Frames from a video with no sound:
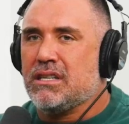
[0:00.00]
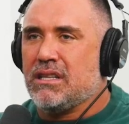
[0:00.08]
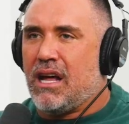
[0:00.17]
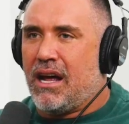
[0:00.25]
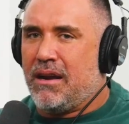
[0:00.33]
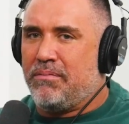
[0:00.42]
a
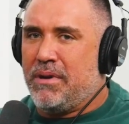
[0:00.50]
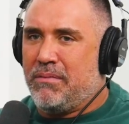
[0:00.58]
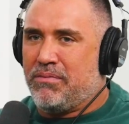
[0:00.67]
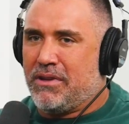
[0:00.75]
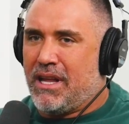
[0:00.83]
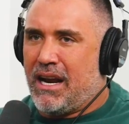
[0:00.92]
lot of
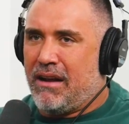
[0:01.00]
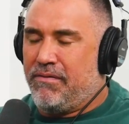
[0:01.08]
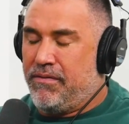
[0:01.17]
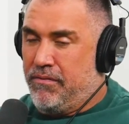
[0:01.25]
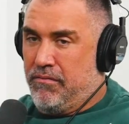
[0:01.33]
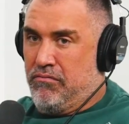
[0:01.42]
people that I
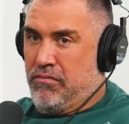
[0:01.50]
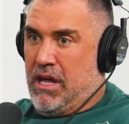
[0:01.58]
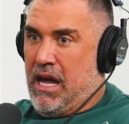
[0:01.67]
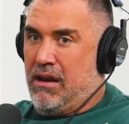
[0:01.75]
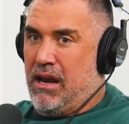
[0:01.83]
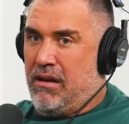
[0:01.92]

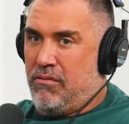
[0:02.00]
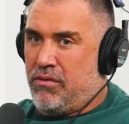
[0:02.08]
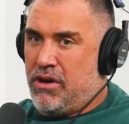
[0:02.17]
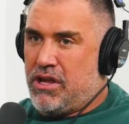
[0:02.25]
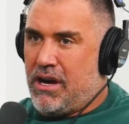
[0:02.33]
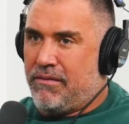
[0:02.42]
that
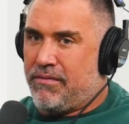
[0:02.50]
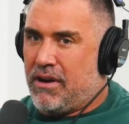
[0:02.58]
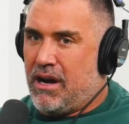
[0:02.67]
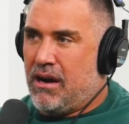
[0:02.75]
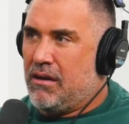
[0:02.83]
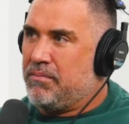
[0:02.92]
reach out
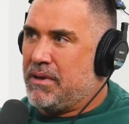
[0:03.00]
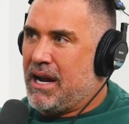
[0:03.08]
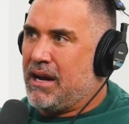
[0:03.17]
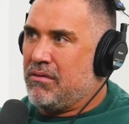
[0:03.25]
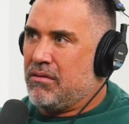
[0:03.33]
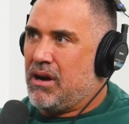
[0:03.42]
for help and
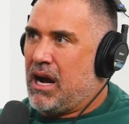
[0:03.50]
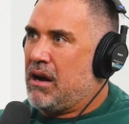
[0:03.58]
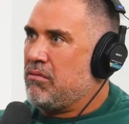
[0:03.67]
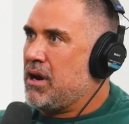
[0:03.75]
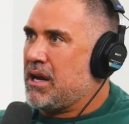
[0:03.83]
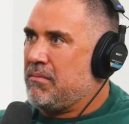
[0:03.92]
I,
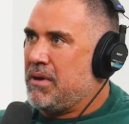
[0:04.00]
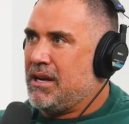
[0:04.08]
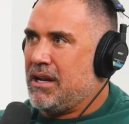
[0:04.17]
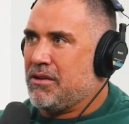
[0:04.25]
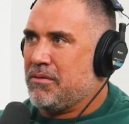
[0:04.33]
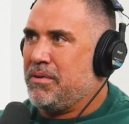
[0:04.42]
I recommend other